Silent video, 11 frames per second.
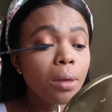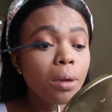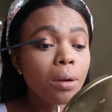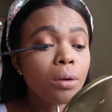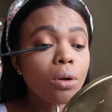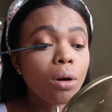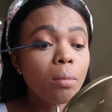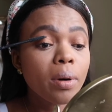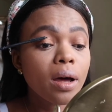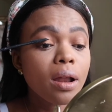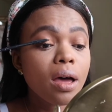You know,
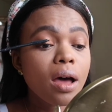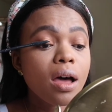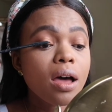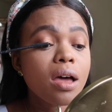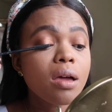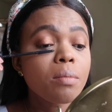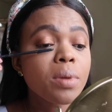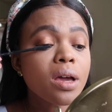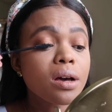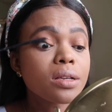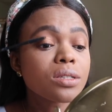but
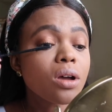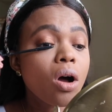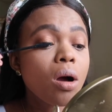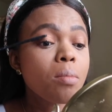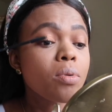because our